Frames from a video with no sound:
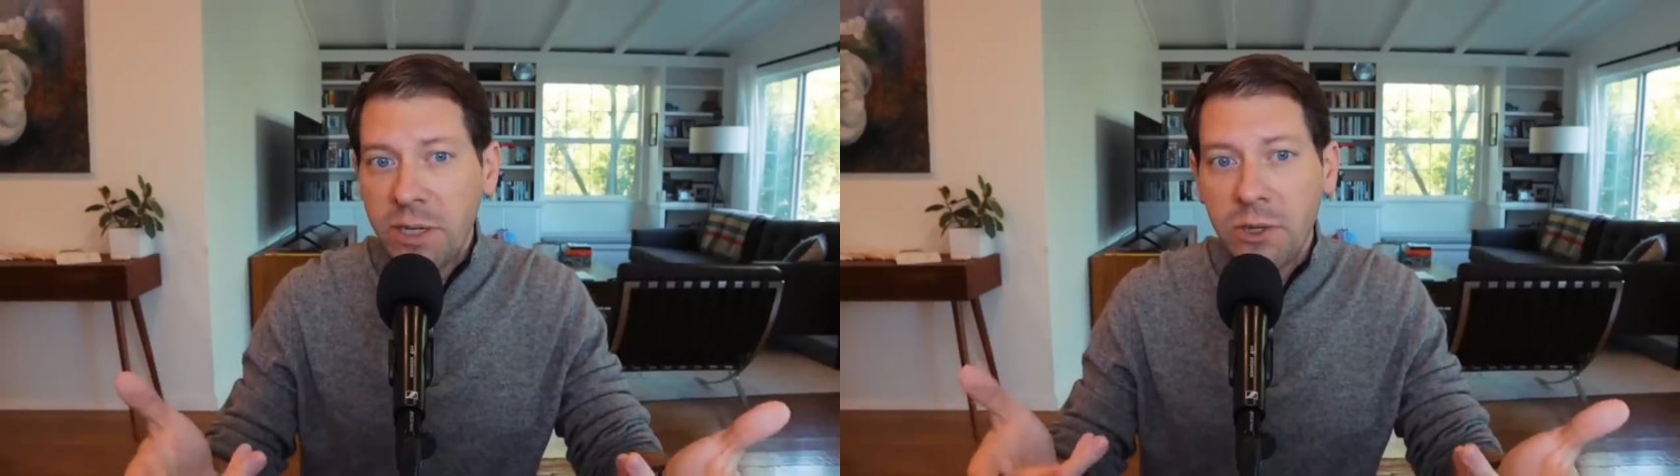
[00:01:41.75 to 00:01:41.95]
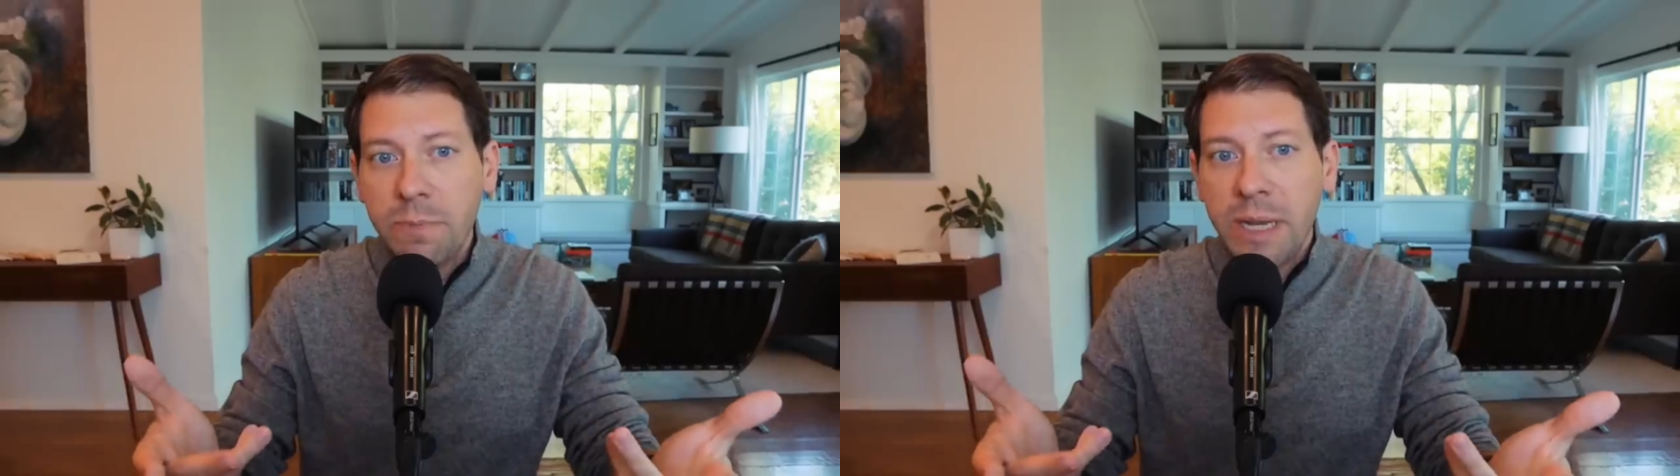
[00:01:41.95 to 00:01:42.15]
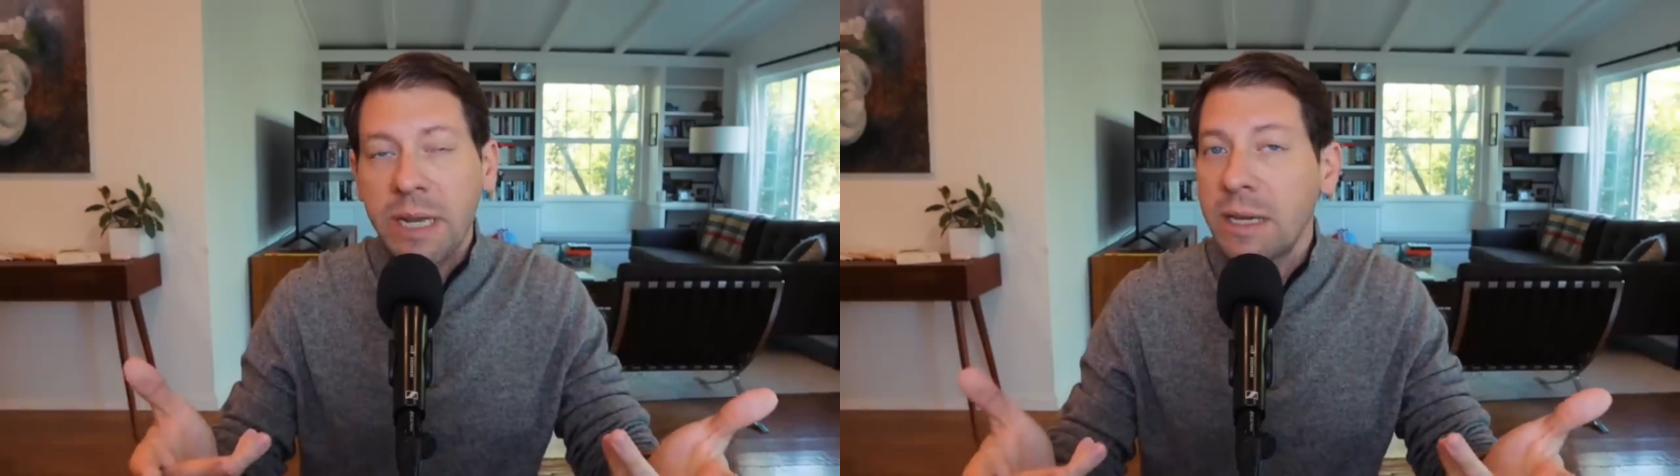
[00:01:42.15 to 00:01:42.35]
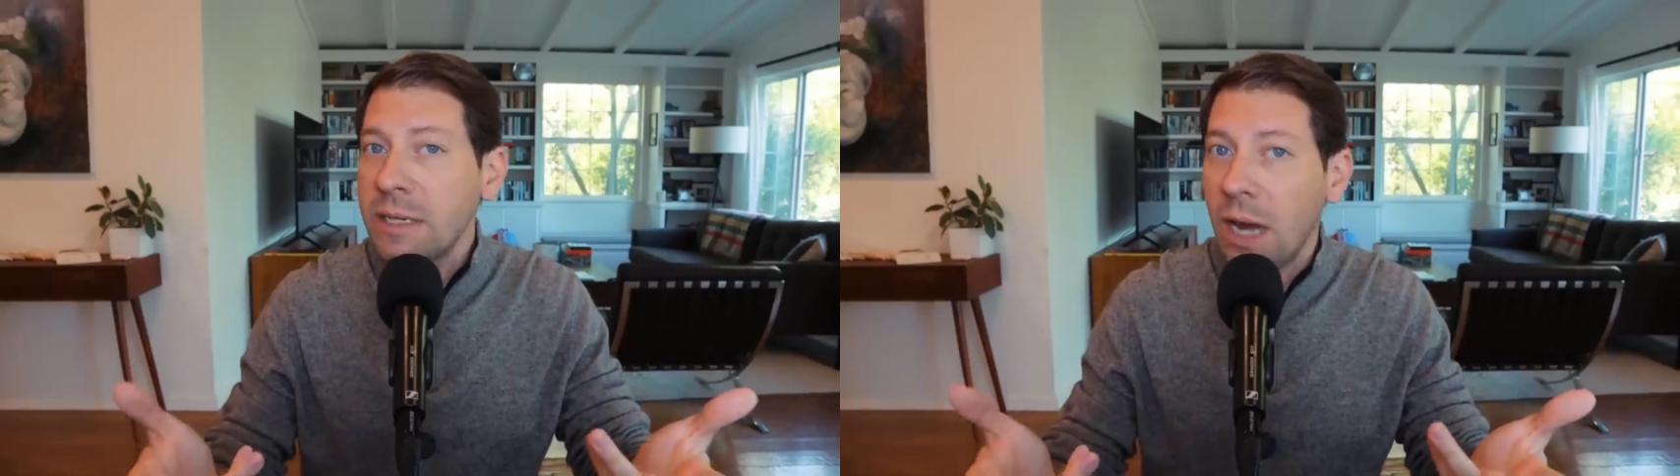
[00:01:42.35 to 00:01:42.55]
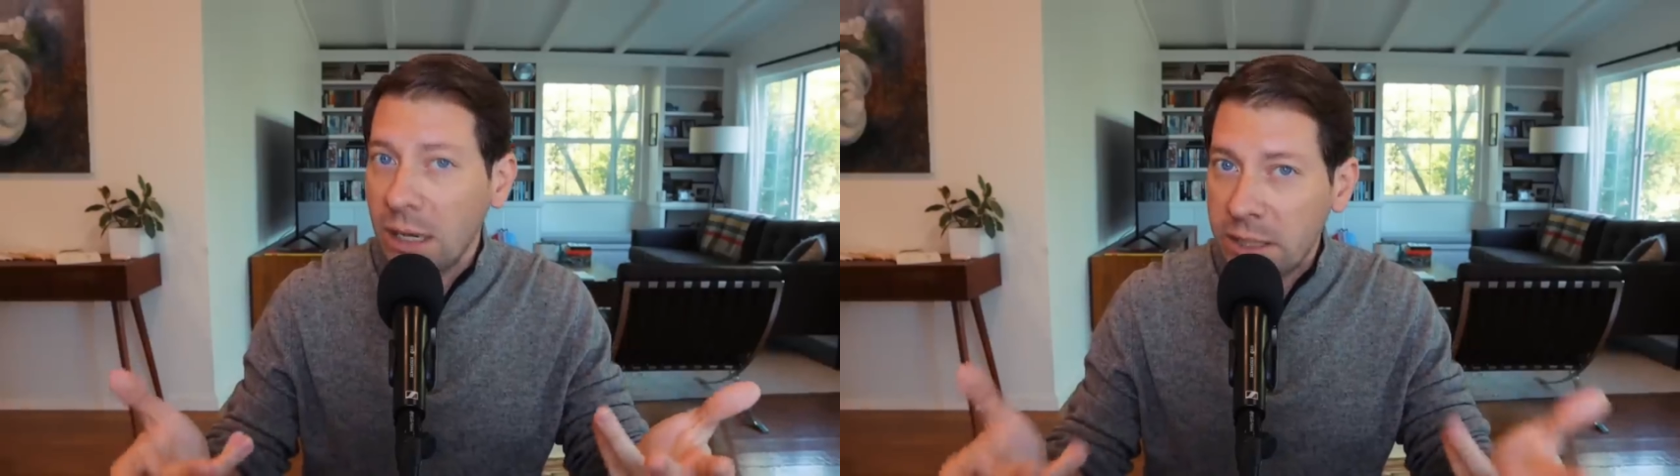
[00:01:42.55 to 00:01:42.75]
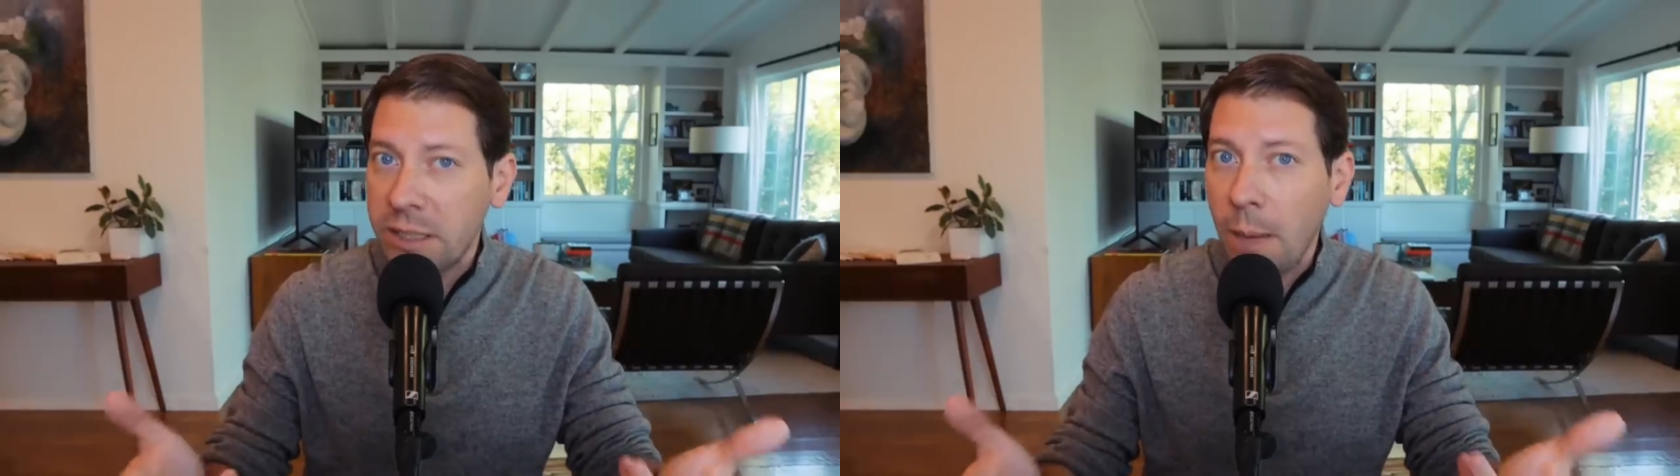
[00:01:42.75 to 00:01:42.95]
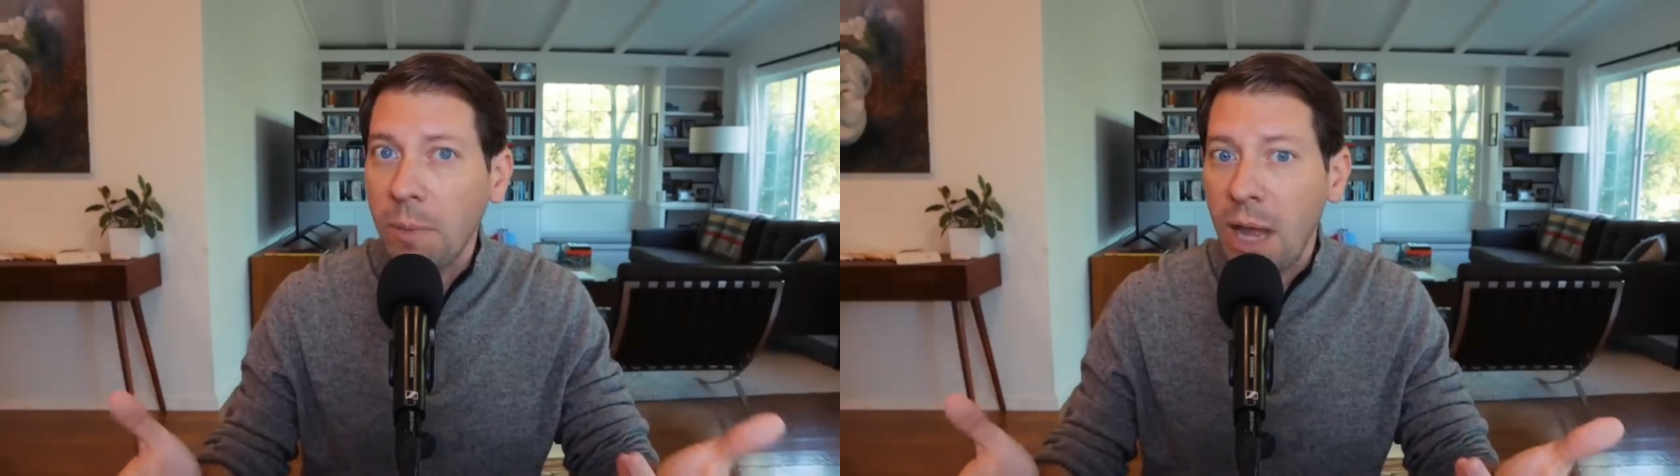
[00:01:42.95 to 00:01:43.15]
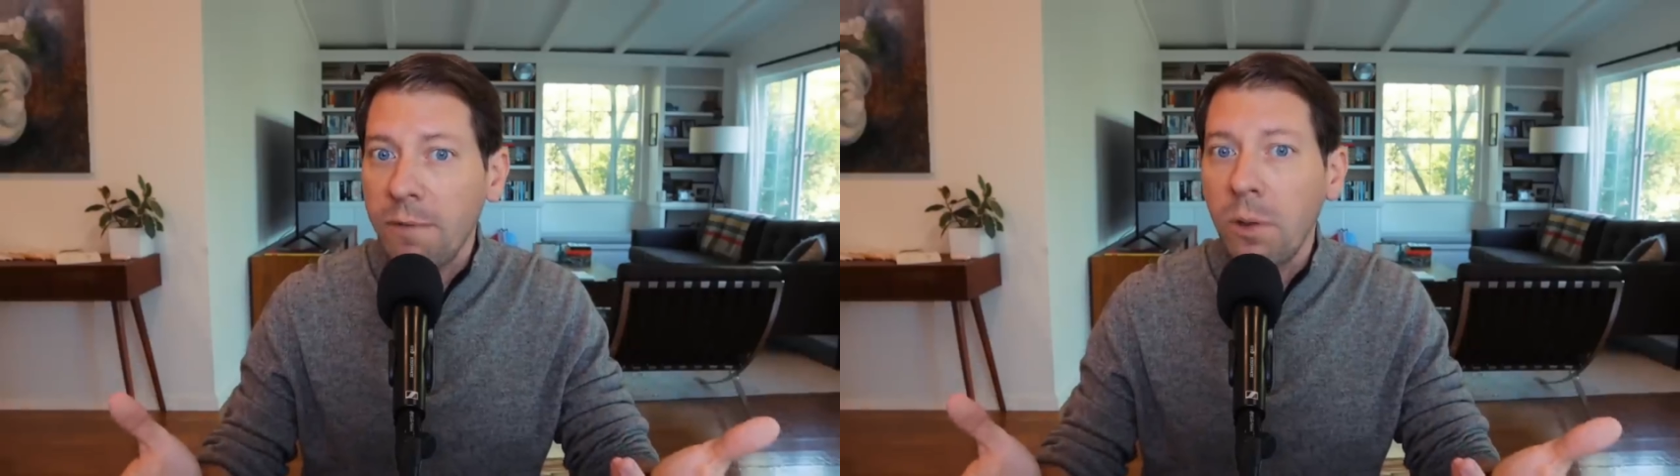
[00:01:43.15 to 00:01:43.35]
to you because on some
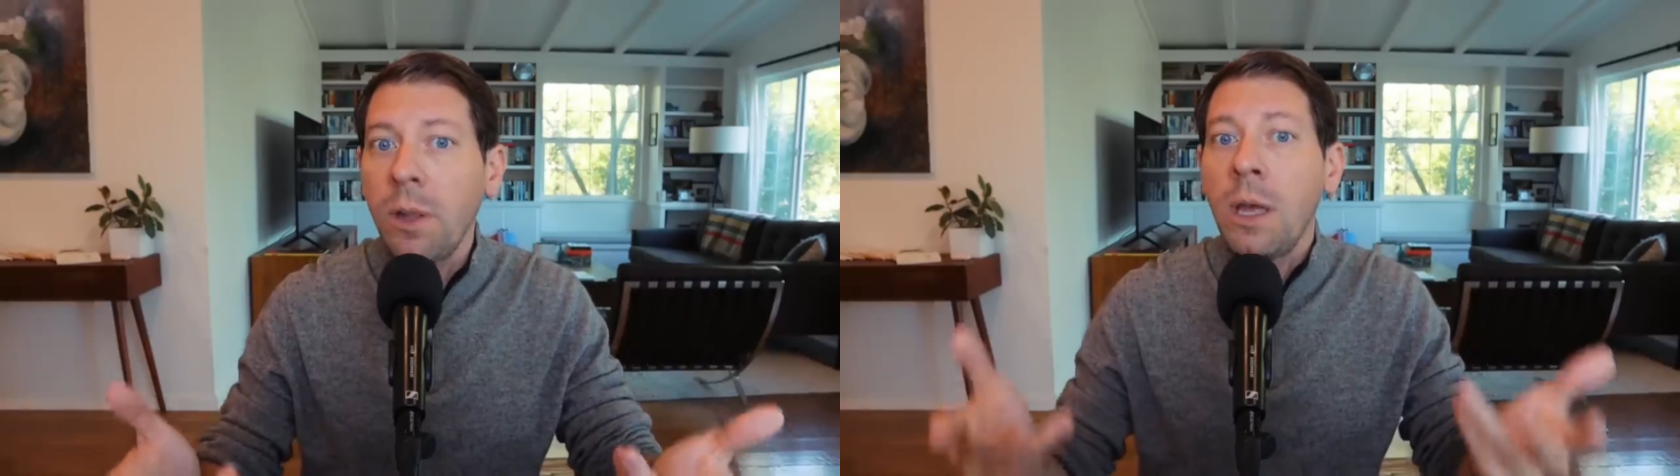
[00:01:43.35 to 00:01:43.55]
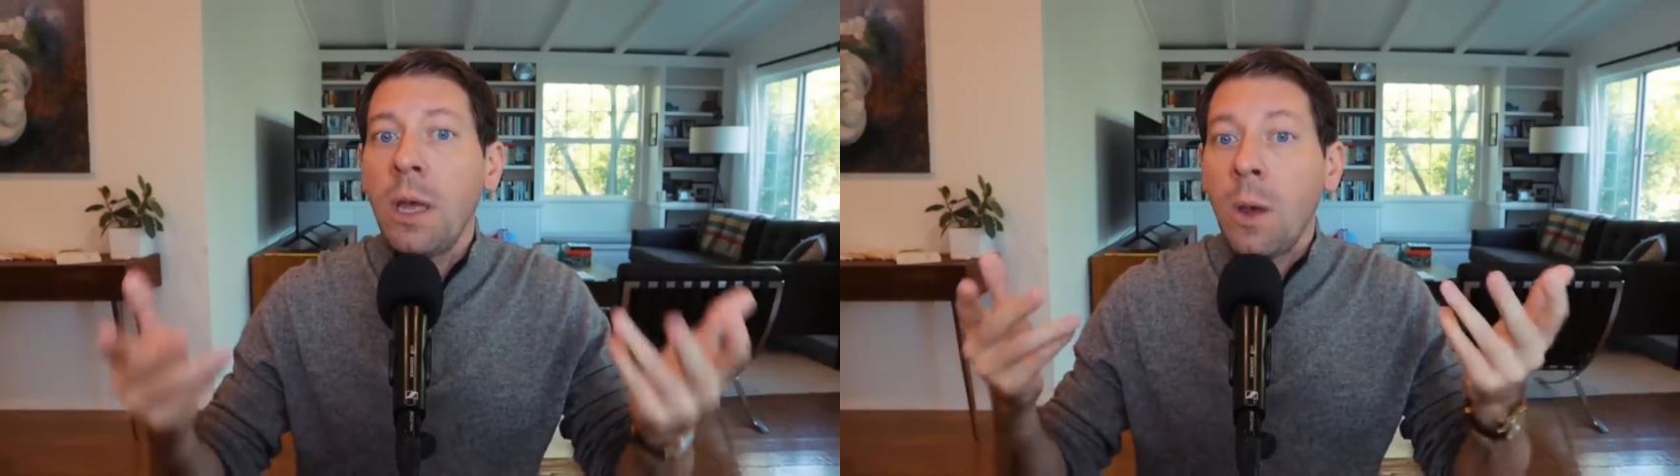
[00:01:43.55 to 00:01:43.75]
level,